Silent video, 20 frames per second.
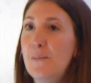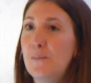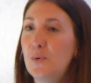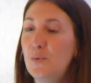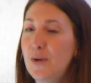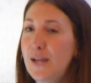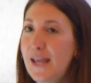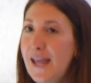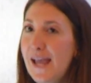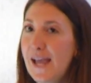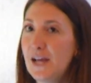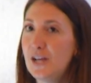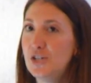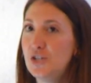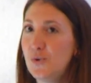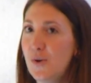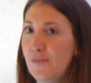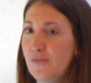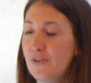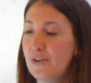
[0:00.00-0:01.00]
but we can
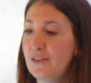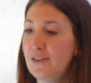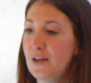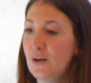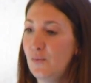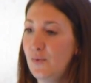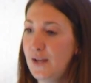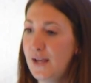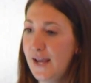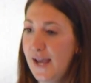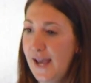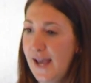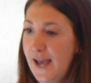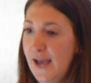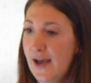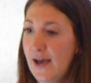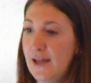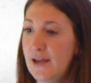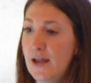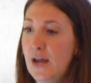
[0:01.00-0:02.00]
do everything we
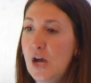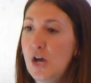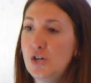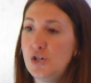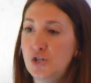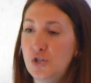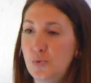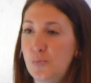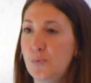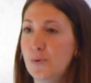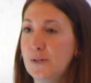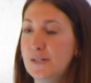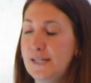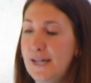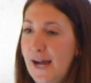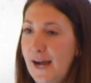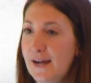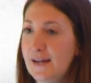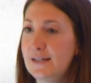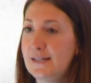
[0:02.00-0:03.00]
can to
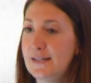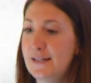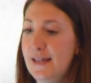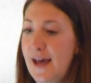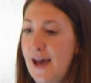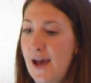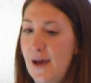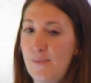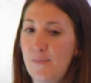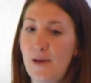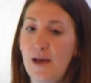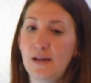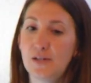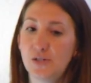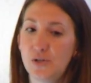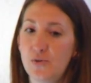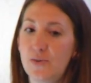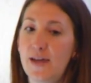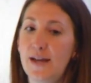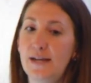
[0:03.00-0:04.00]
protect them
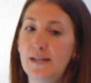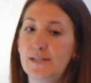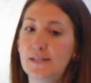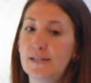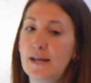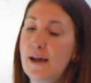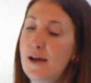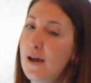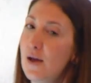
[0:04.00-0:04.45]
so that it's